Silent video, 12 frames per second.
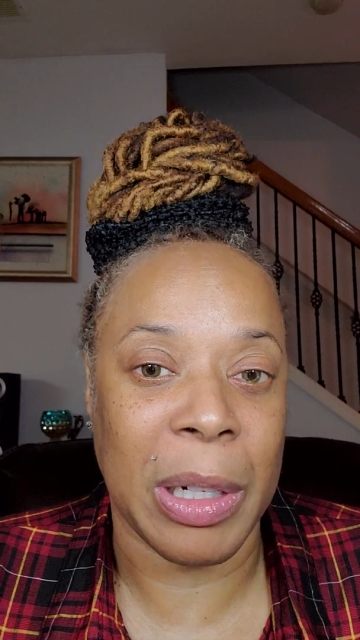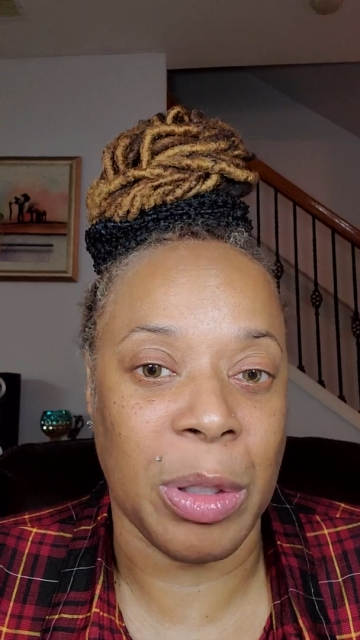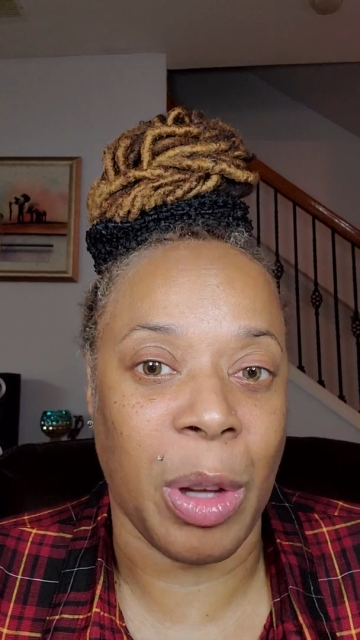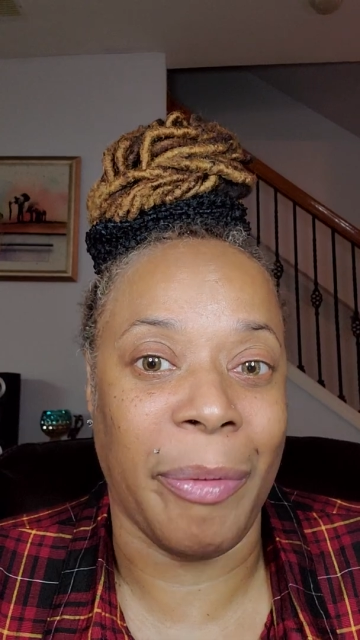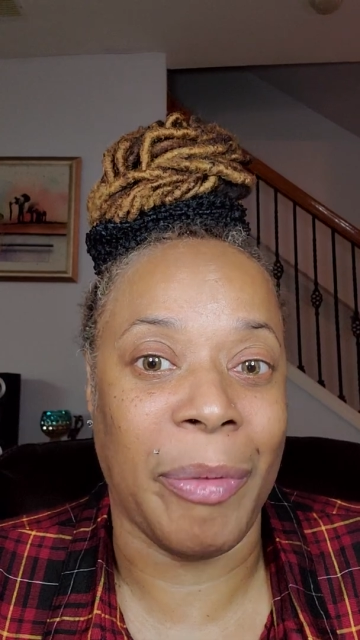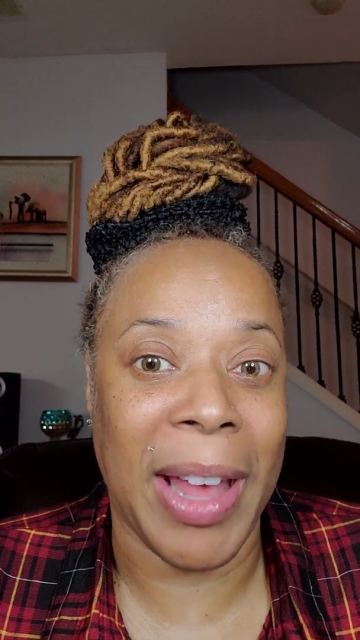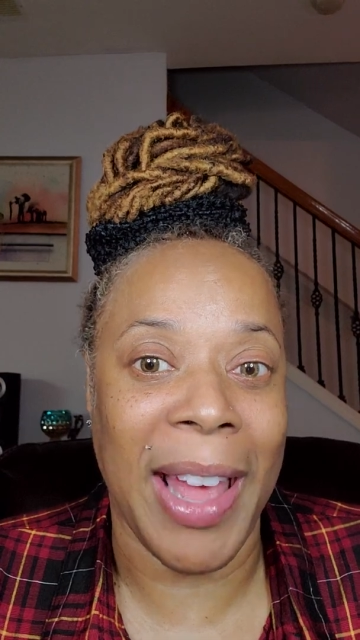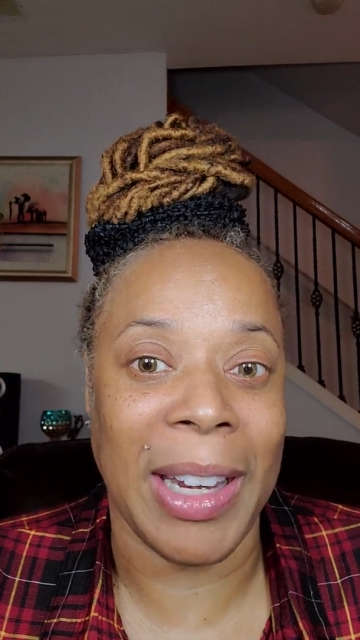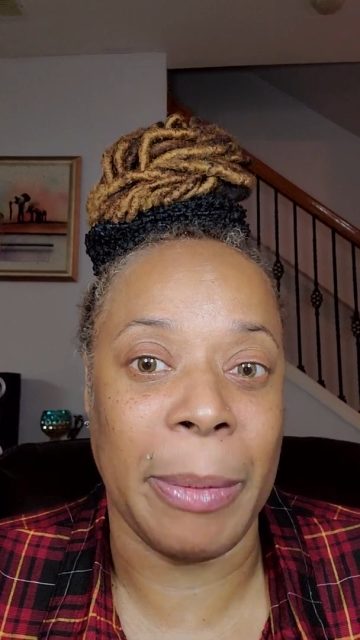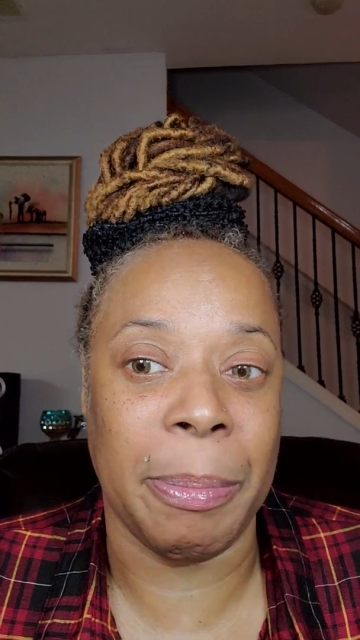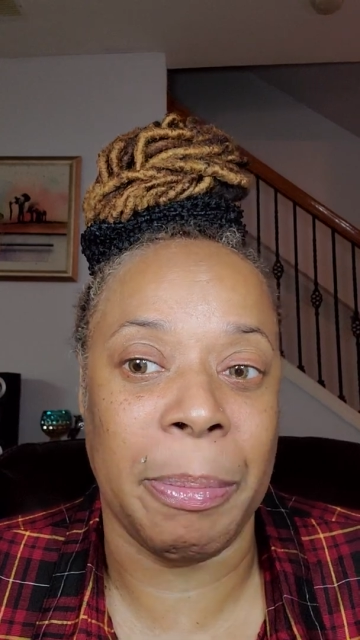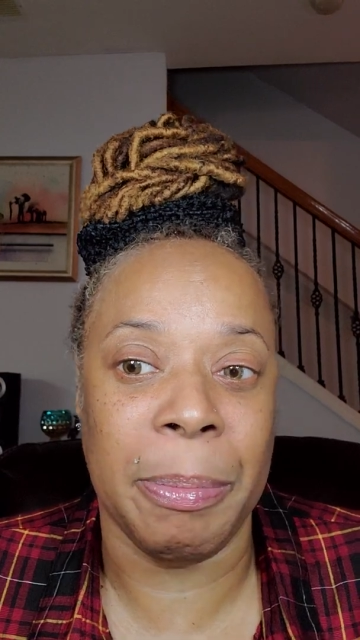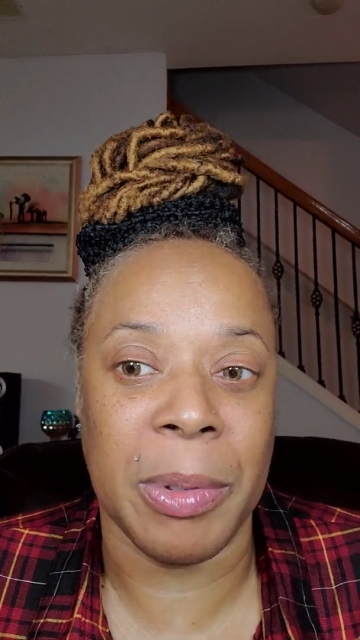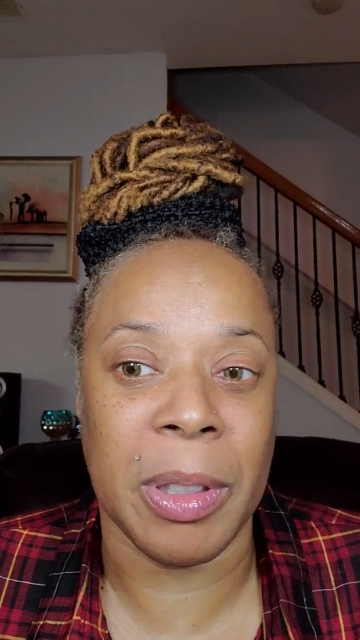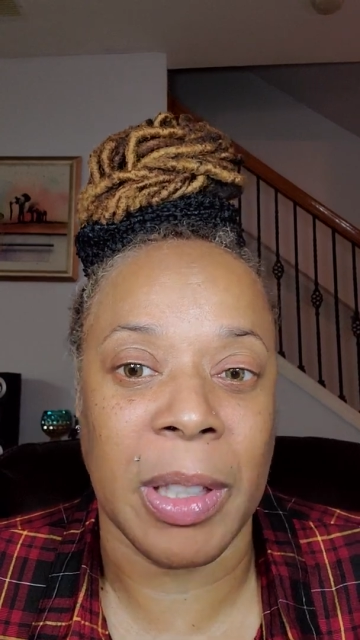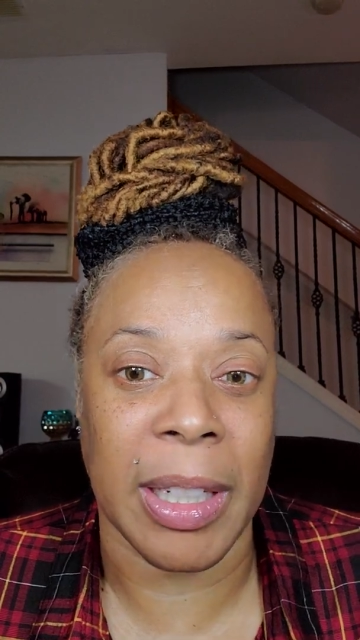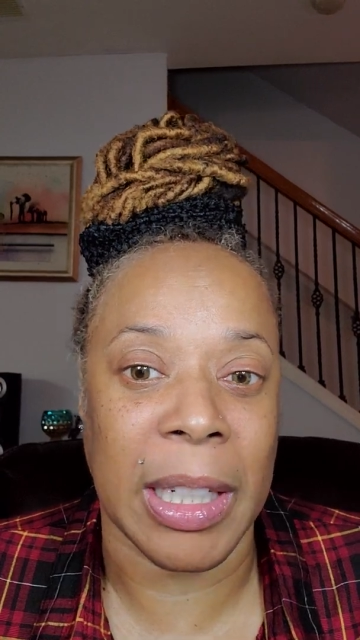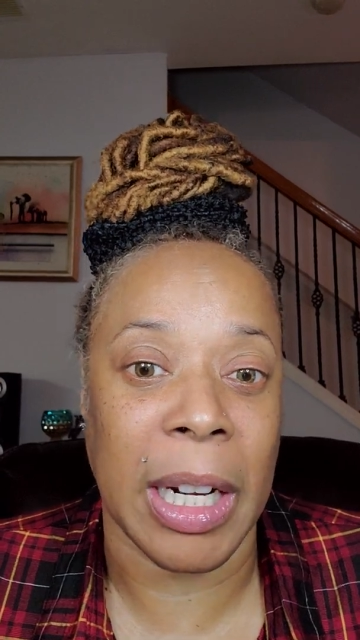so I've kind of
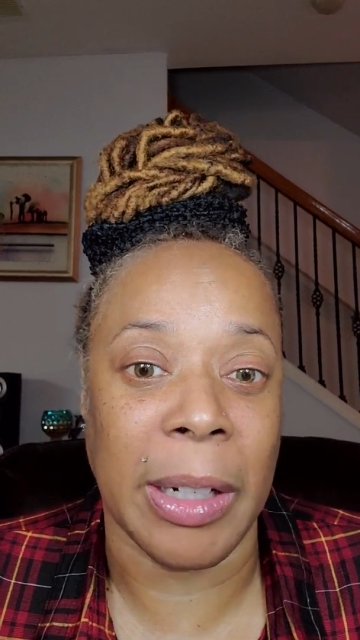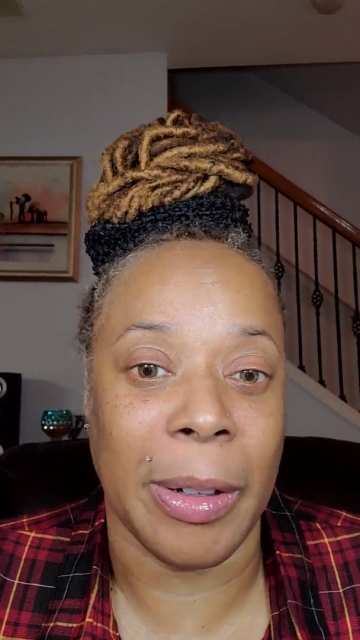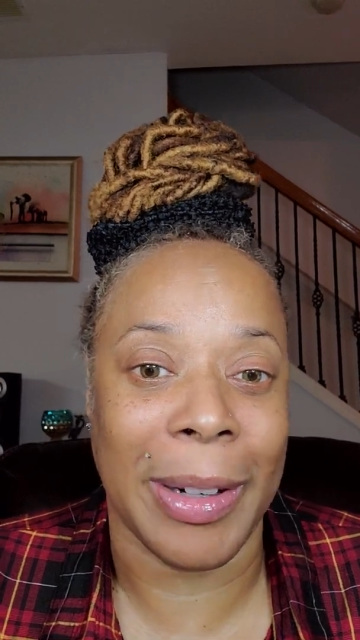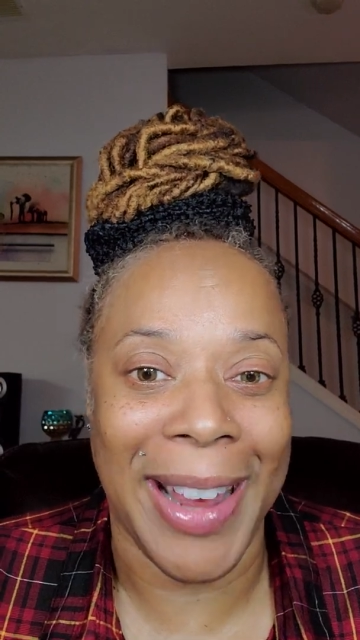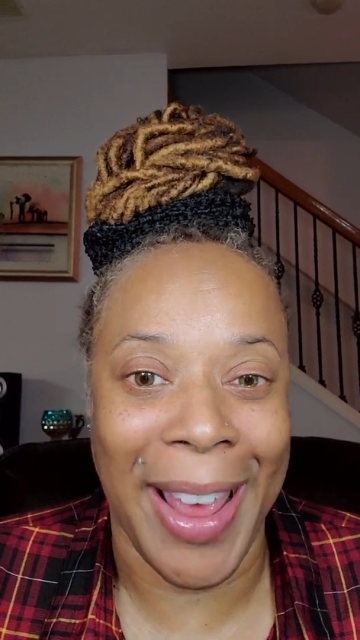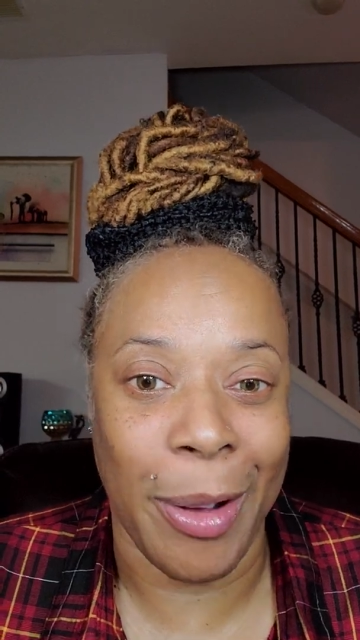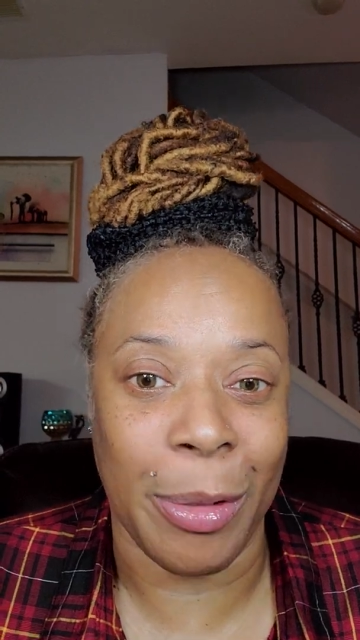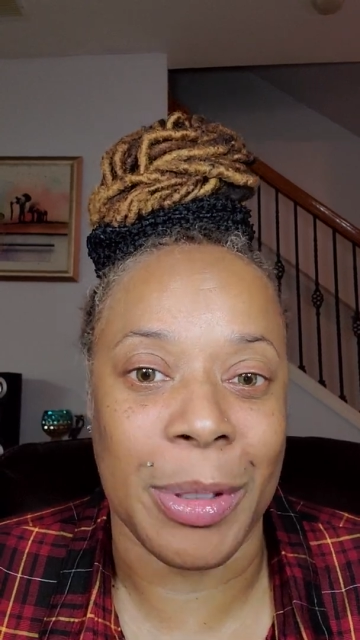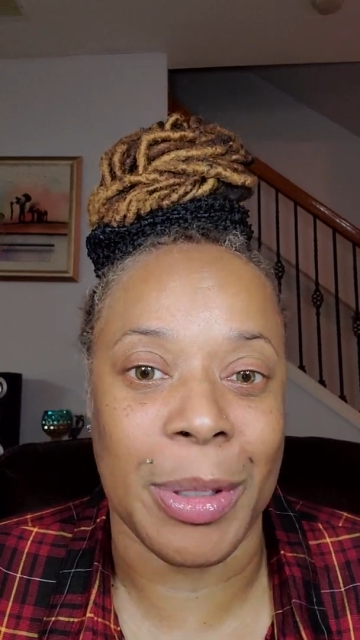stuck it under the counter